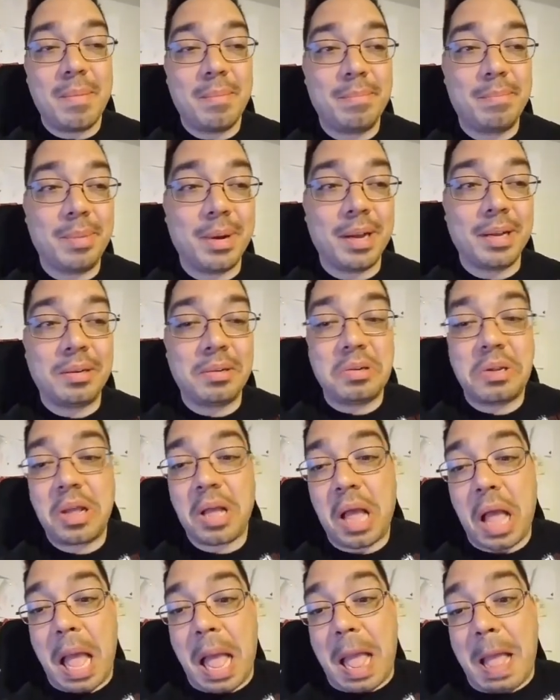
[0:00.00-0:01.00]
but
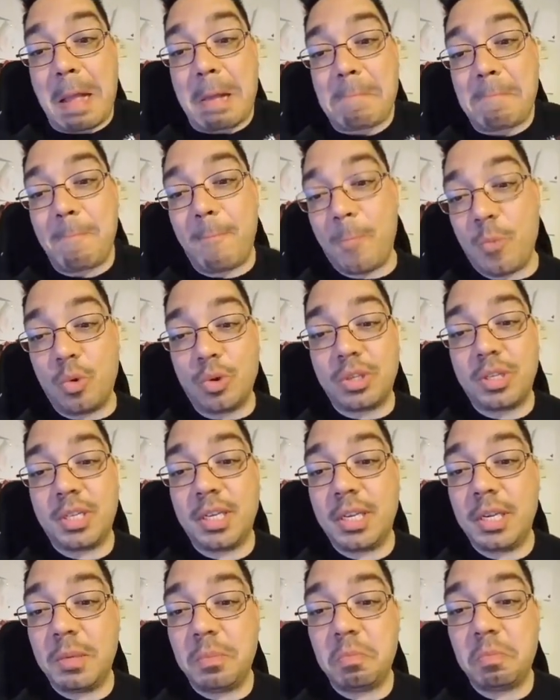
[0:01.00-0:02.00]
we'll
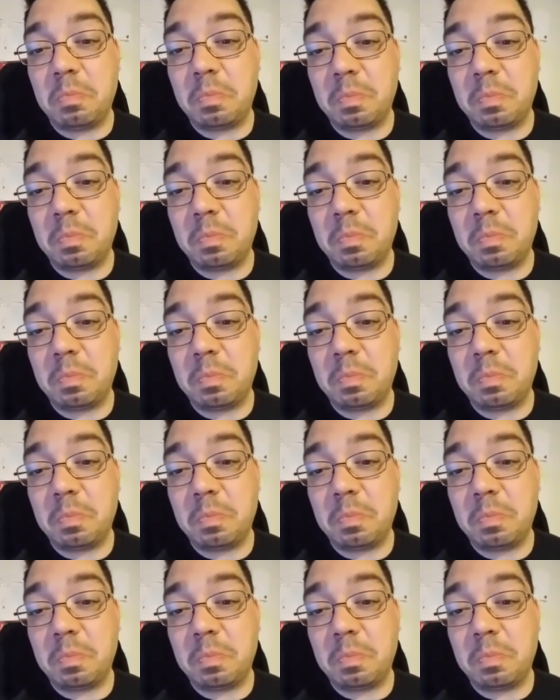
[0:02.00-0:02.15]
see.